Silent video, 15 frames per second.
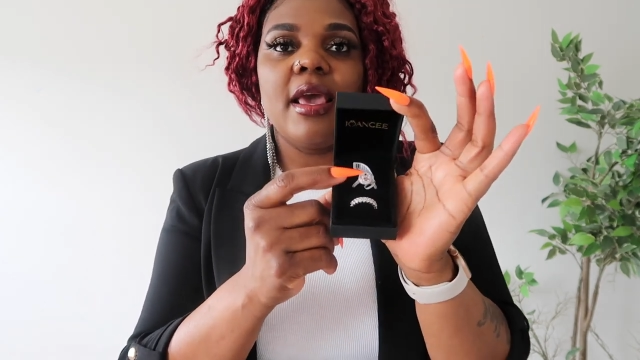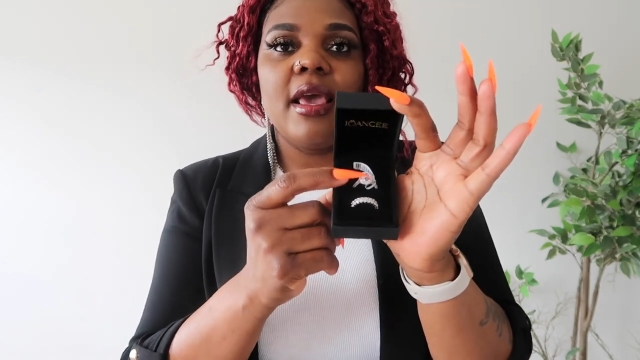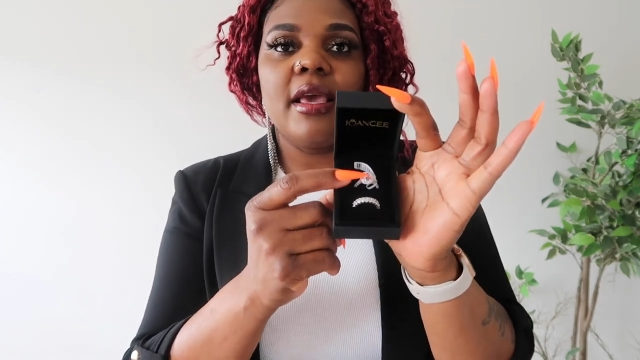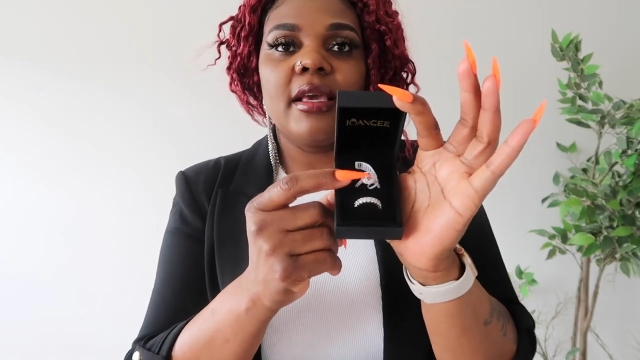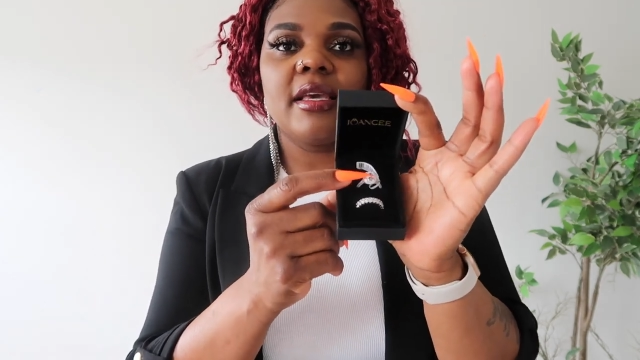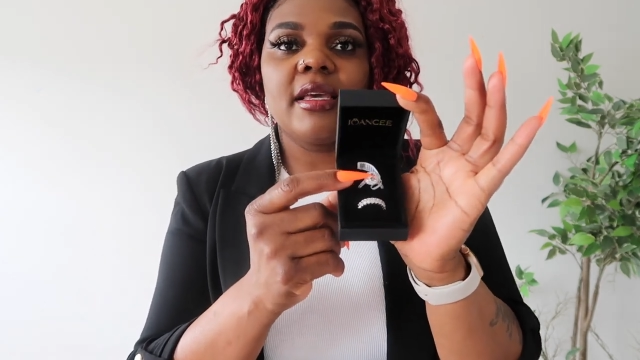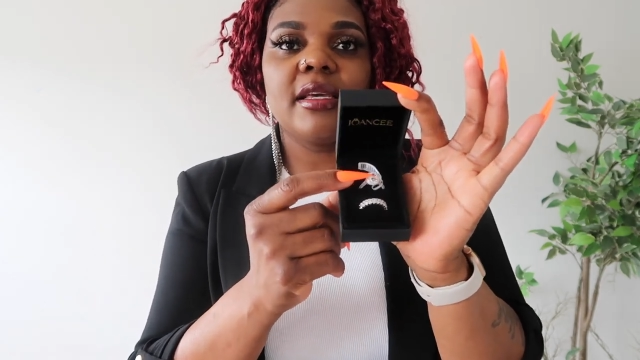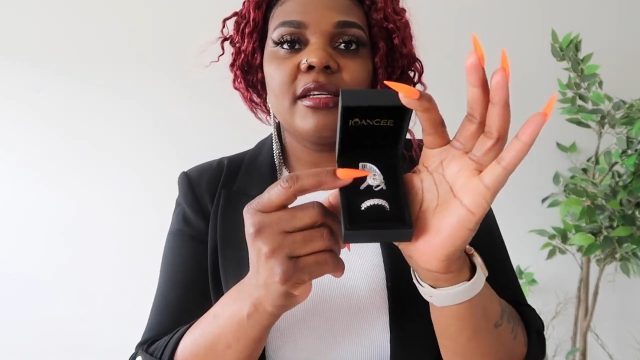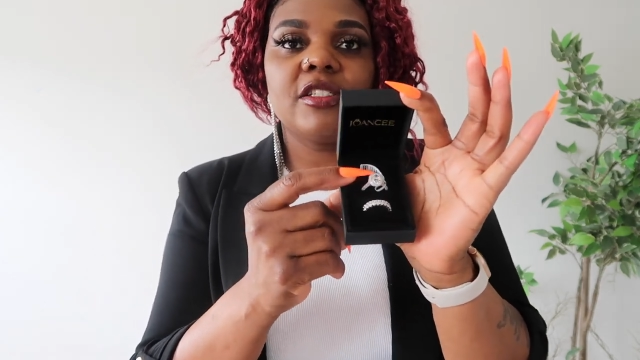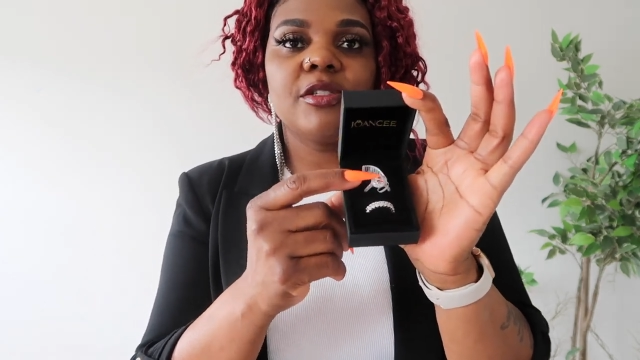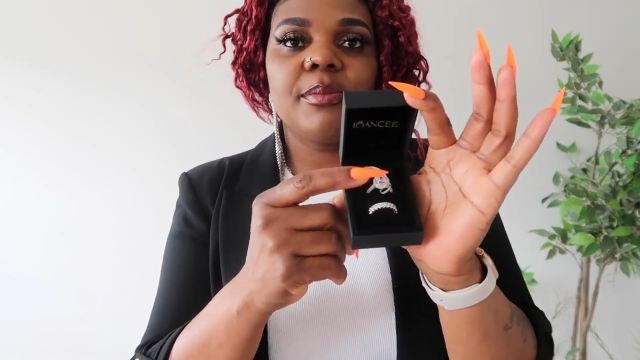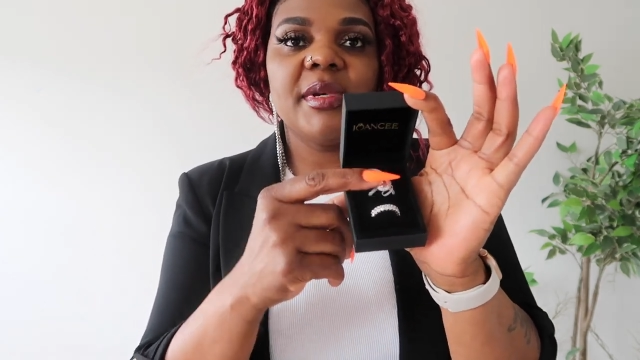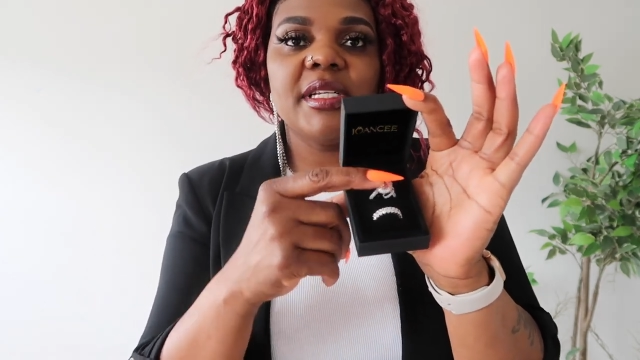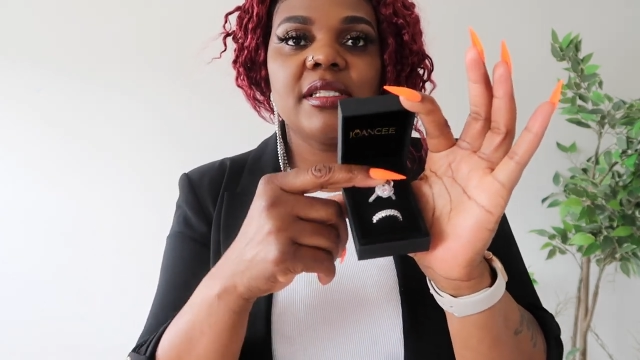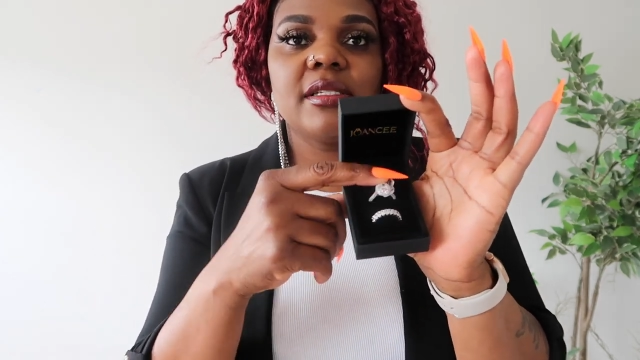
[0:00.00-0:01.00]

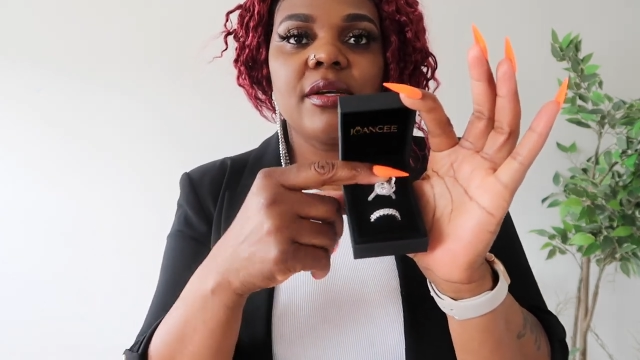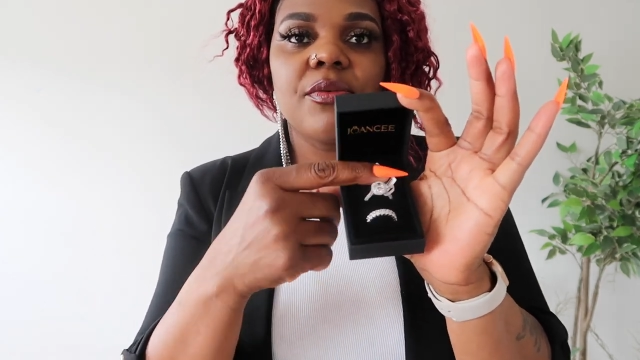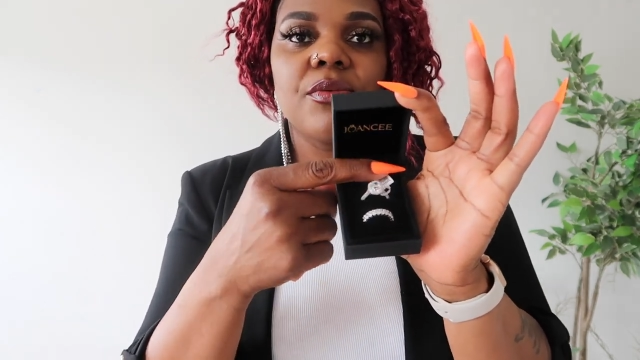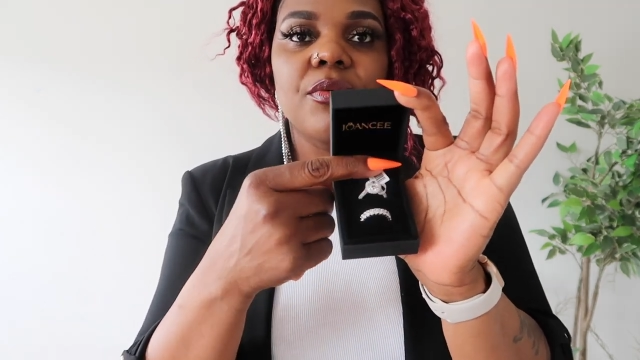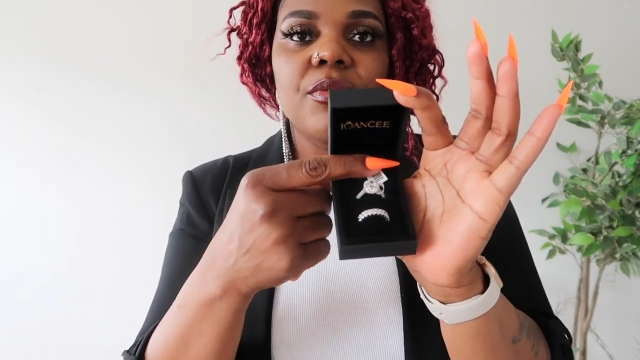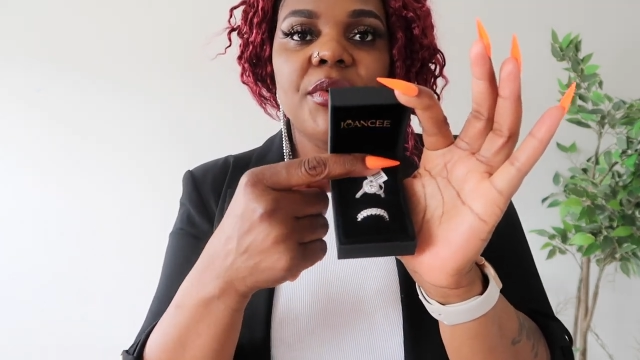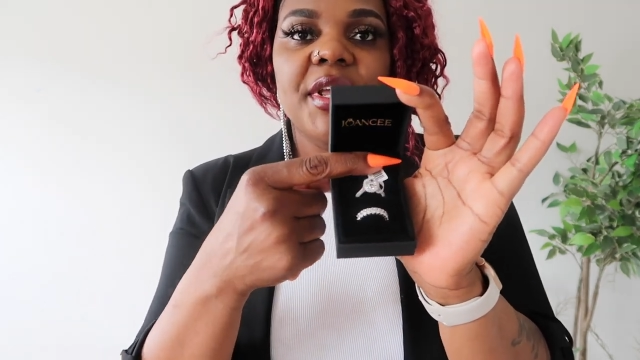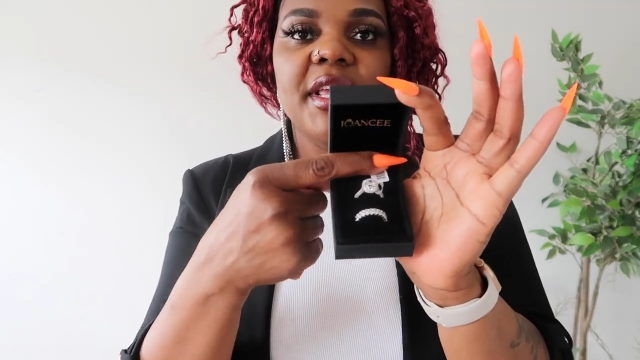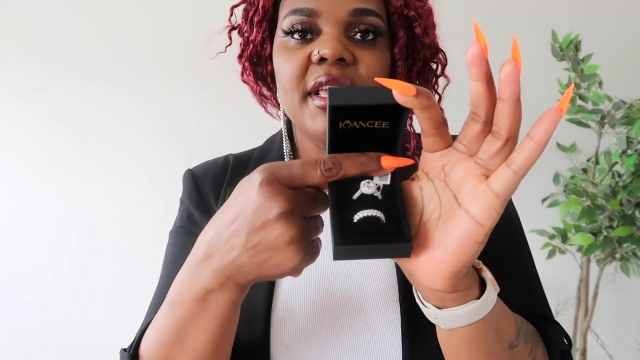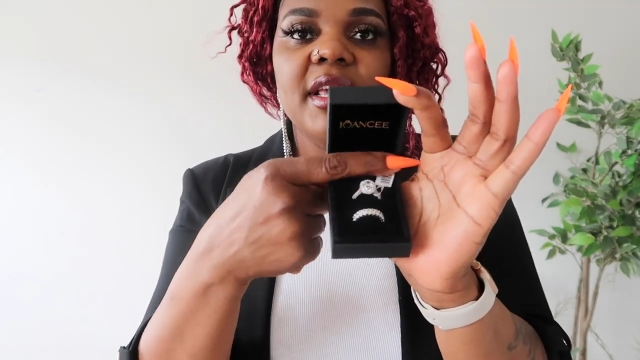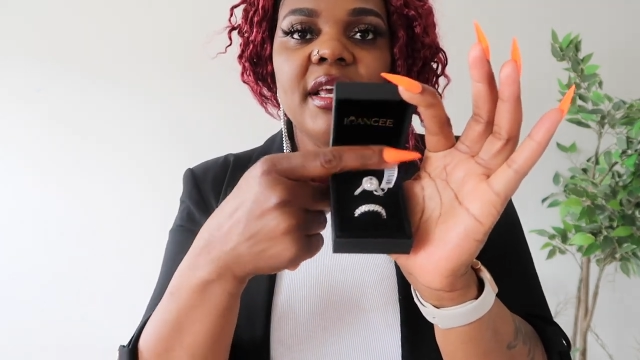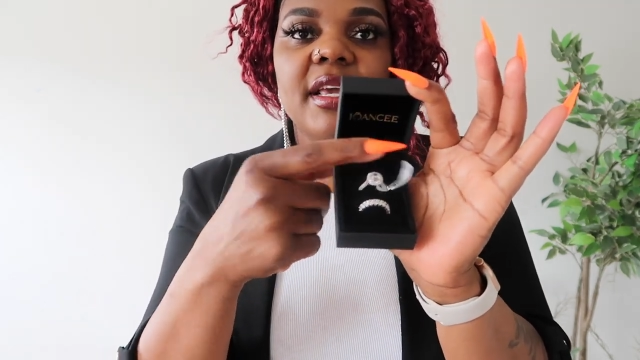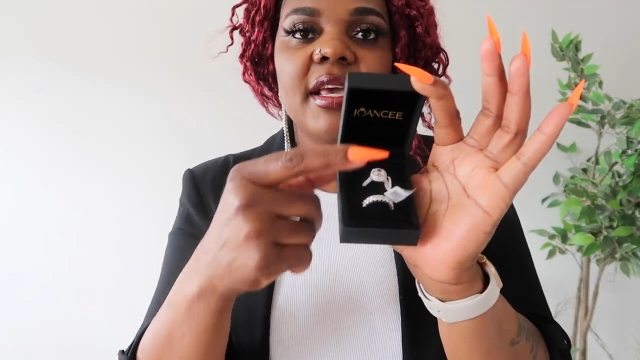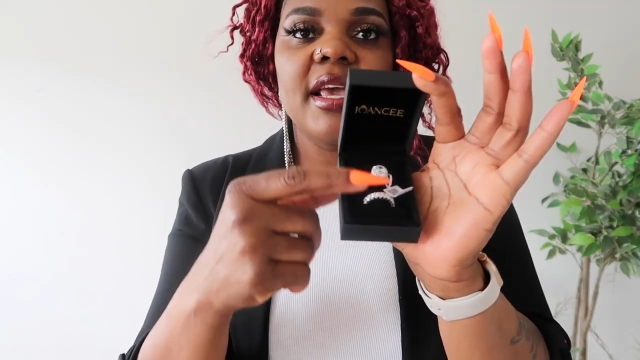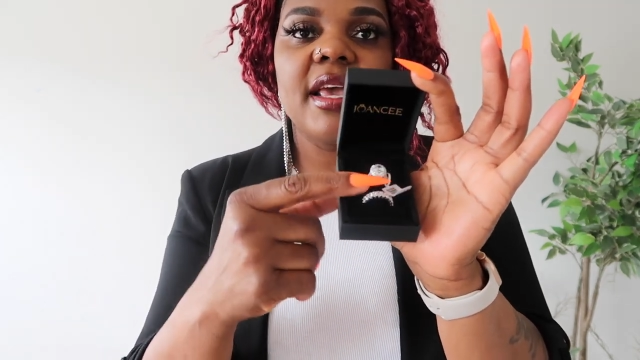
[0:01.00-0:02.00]
engagement
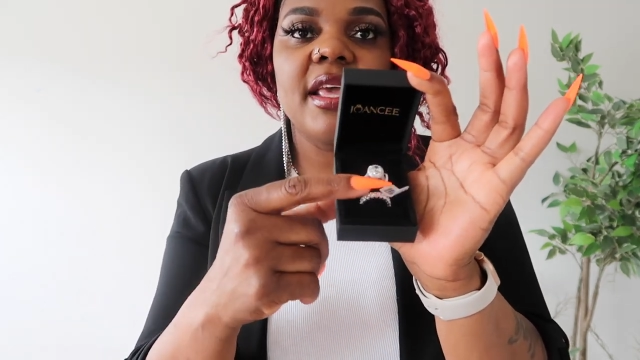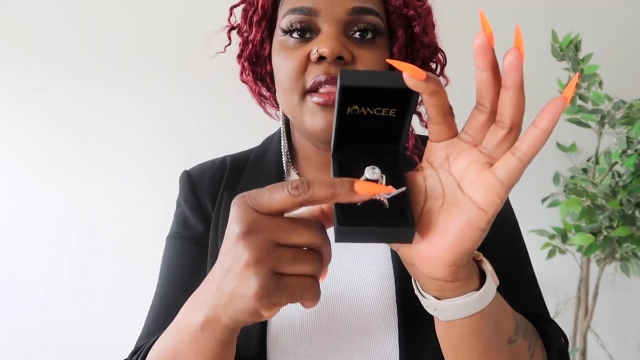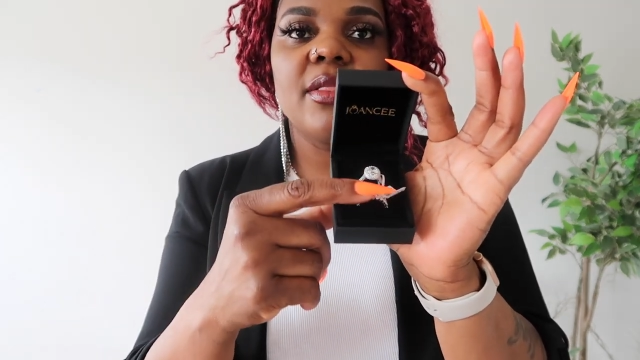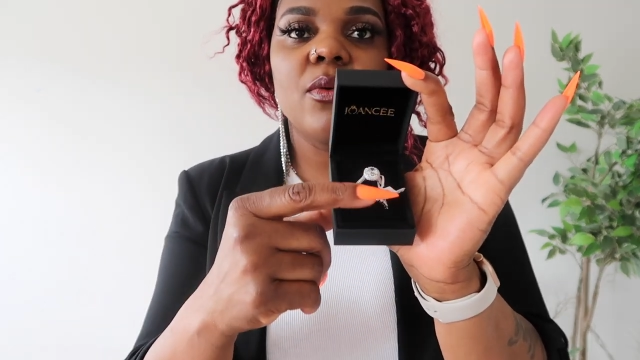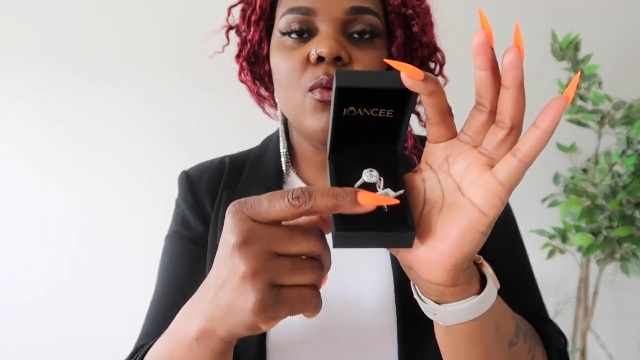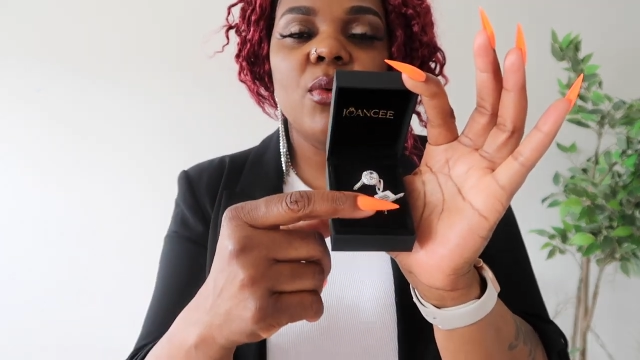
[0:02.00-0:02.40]
ring and the